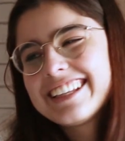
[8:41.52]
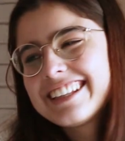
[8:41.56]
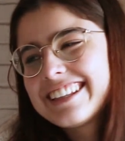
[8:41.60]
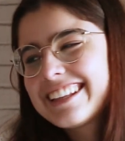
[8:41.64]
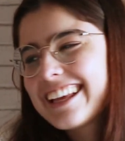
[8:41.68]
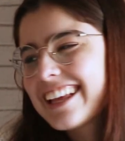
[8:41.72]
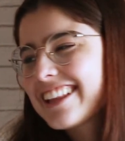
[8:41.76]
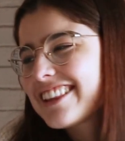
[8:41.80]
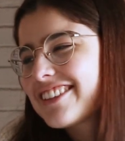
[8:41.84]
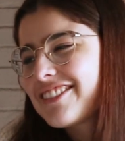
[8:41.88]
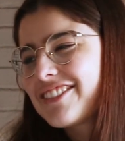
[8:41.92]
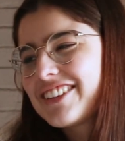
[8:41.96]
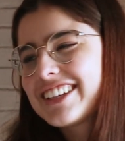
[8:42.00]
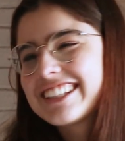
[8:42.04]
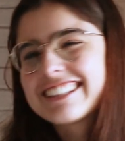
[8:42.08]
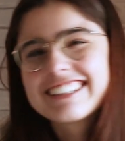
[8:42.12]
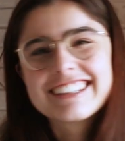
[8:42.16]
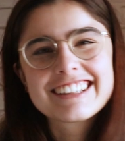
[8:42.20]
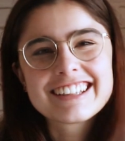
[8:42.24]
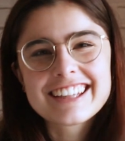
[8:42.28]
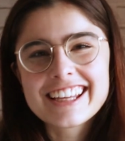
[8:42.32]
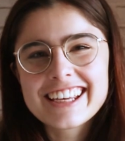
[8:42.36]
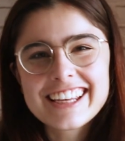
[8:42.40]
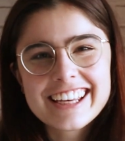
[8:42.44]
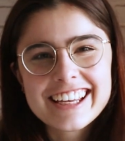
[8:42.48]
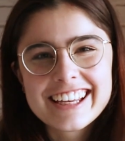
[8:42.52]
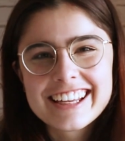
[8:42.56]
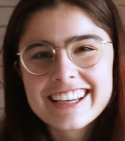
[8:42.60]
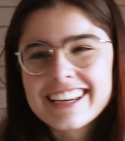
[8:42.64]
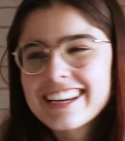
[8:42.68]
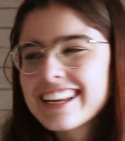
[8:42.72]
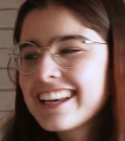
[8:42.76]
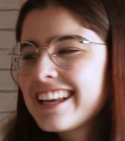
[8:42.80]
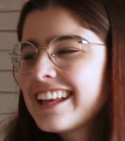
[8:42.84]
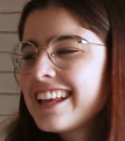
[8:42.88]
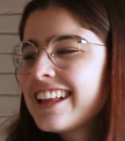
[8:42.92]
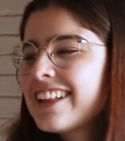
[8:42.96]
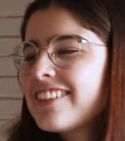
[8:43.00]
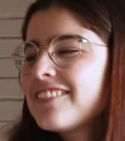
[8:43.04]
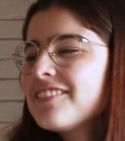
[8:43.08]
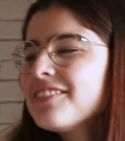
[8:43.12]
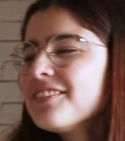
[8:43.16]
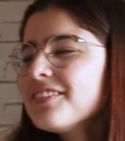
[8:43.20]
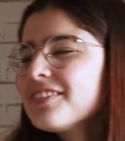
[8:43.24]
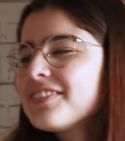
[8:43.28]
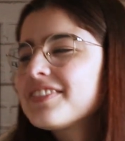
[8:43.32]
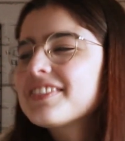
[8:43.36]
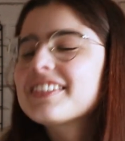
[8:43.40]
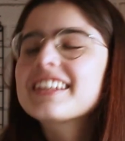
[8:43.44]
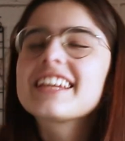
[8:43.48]
that's basically it.
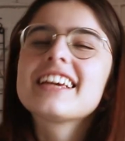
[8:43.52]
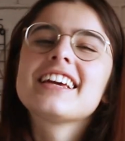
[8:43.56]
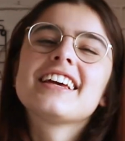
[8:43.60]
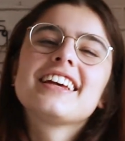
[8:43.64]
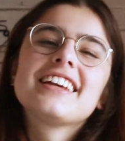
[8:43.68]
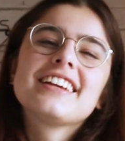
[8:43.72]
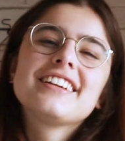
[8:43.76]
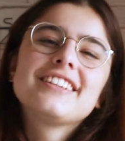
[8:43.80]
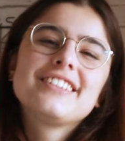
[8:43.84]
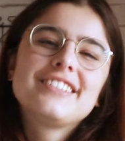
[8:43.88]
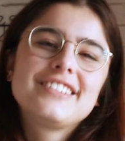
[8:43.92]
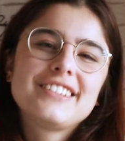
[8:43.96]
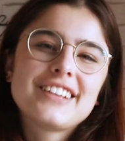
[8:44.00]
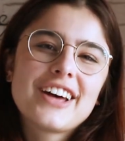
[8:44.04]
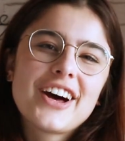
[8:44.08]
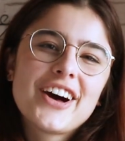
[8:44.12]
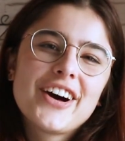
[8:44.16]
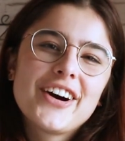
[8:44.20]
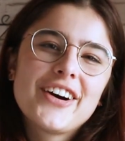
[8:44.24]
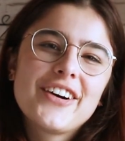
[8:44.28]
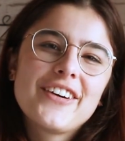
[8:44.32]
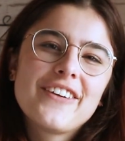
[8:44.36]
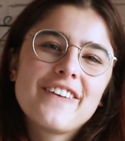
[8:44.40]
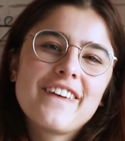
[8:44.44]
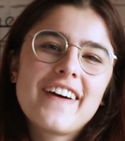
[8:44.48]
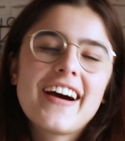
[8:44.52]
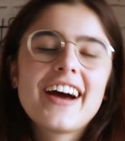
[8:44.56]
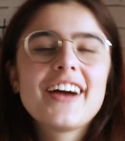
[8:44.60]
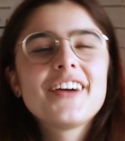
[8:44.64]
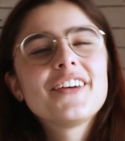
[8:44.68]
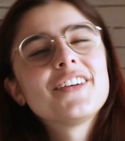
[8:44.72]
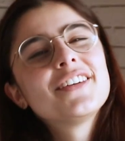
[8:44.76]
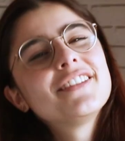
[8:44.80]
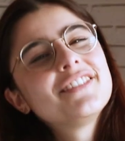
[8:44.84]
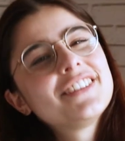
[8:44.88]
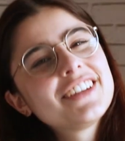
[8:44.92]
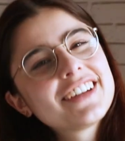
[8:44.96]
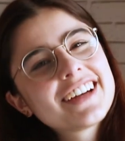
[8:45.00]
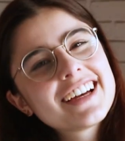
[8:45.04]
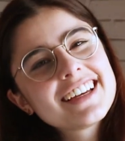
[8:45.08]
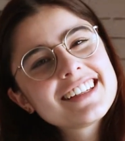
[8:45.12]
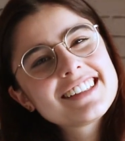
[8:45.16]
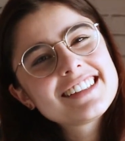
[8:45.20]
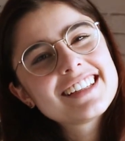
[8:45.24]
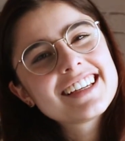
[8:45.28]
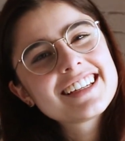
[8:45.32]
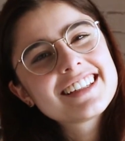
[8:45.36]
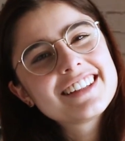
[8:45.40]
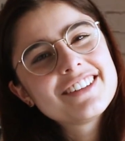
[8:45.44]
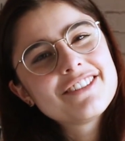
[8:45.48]
So I hope you guys
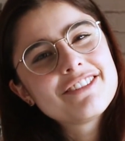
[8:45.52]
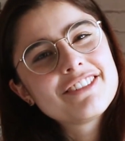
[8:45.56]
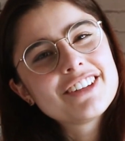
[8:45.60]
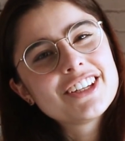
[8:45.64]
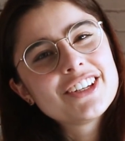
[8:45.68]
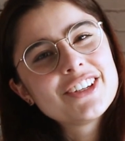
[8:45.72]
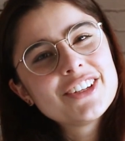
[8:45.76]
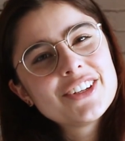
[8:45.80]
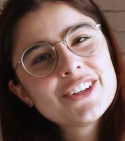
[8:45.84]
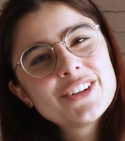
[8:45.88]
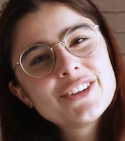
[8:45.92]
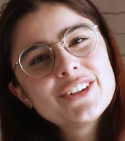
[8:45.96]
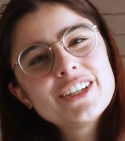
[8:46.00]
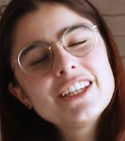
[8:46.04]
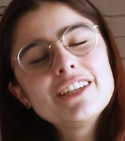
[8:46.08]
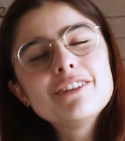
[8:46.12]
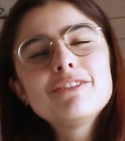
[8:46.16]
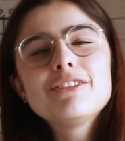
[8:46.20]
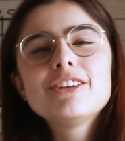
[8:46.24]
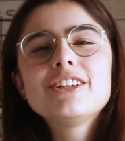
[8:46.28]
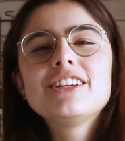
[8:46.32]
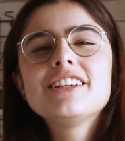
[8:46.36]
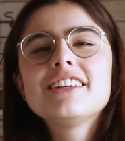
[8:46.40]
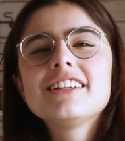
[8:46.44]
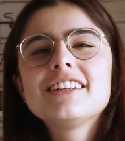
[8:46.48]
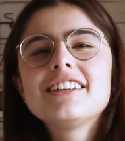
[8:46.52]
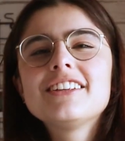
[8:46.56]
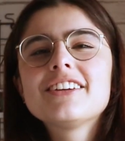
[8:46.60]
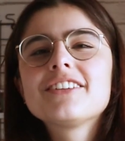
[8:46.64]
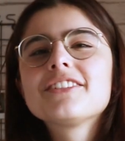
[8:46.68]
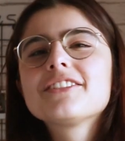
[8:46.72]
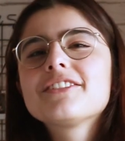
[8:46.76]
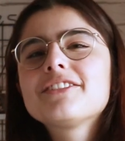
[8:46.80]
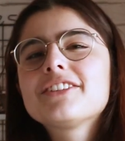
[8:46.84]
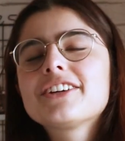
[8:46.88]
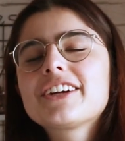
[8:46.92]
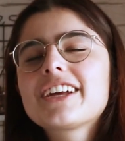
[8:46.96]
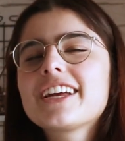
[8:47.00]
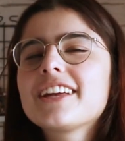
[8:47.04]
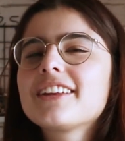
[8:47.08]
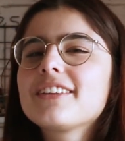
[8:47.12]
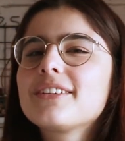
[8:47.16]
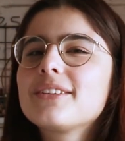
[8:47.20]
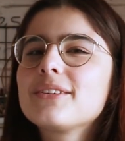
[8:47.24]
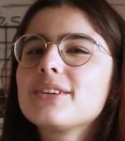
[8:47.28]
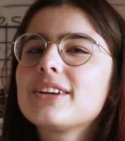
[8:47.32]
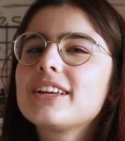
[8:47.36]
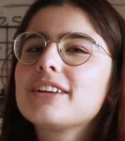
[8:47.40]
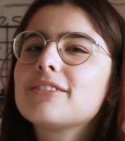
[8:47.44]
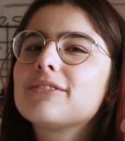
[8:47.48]
liked the video. If you did, don't
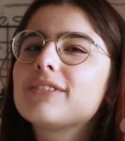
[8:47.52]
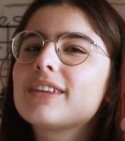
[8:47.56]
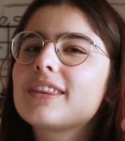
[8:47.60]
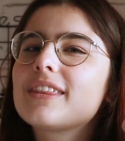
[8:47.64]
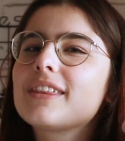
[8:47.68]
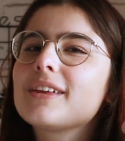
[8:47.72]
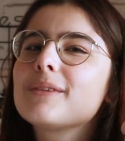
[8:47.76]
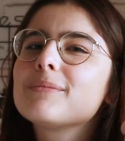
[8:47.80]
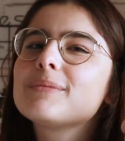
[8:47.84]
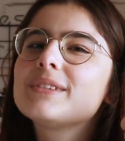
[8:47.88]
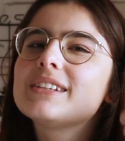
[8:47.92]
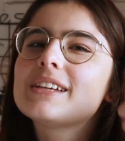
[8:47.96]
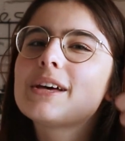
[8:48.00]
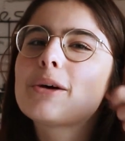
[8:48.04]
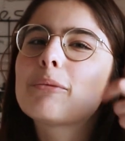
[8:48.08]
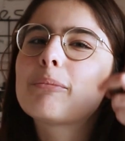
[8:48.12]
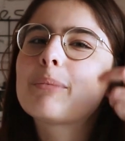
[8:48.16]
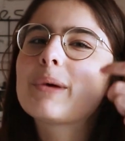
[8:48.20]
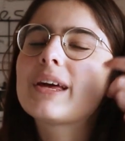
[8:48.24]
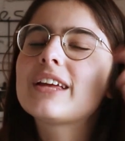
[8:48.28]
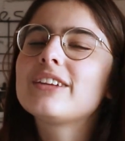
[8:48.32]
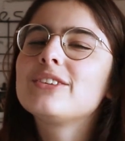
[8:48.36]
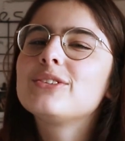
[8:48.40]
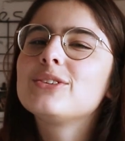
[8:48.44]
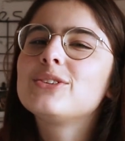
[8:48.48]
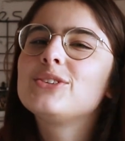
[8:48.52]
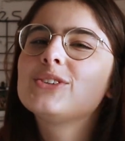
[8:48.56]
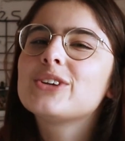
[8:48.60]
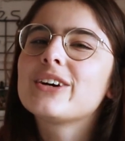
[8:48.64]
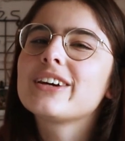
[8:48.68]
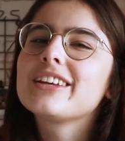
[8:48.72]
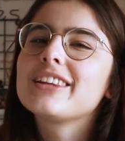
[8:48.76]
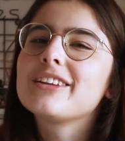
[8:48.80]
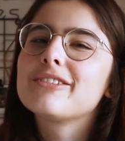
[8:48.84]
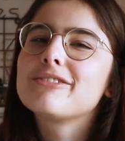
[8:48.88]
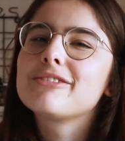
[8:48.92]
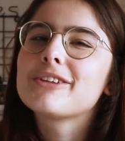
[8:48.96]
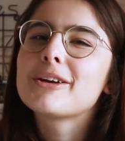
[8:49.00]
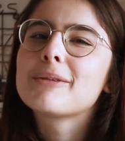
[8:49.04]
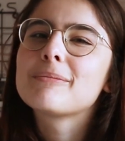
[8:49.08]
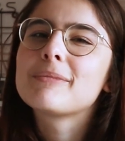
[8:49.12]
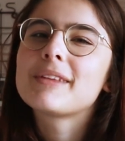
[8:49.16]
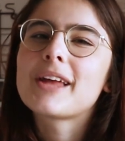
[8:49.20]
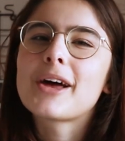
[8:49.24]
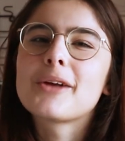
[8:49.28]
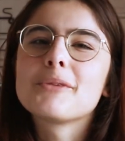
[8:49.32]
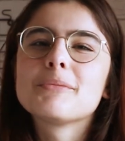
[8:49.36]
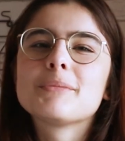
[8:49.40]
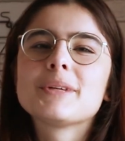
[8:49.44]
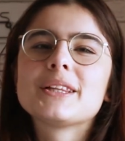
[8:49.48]
forget to give a thumbs up and to join the fam
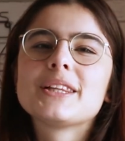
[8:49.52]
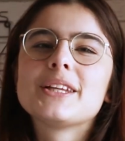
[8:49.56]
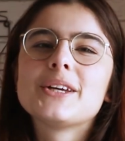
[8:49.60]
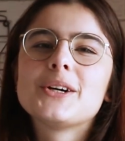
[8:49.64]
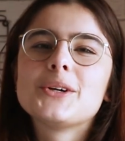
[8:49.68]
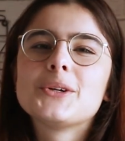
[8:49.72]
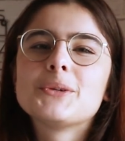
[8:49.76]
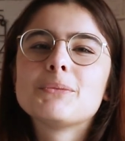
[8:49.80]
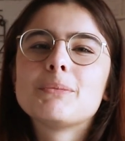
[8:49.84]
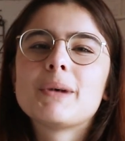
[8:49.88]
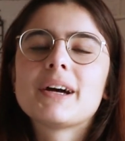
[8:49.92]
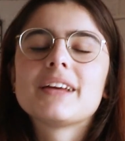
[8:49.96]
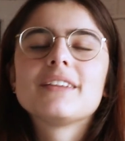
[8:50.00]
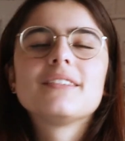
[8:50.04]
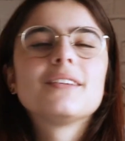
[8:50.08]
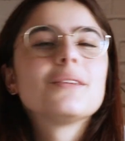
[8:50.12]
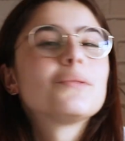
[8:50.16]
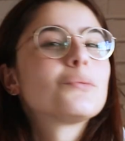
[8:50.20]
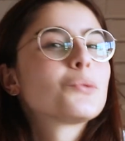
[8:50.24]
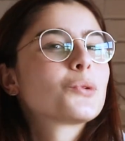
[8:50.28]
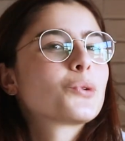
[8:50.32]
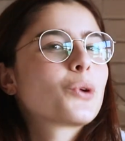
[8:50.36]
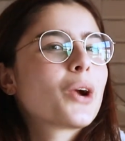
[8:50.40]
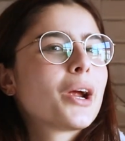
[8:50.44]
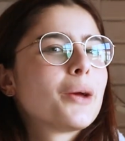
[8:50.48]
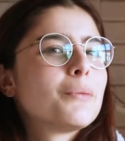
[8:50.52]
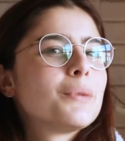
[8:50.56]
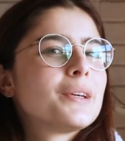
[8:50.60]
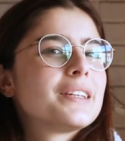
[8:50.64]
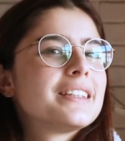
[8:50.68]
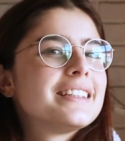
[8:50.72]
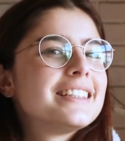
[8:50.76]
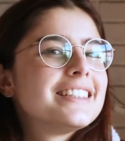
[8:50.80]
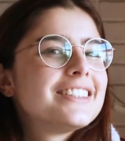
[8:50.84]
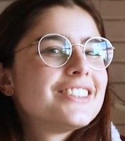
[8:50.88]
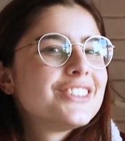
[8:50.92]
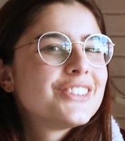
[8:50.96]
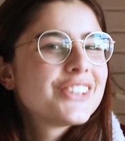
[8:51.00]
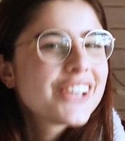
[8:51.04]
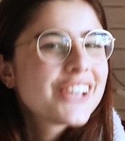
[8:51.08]
down below by subscribing this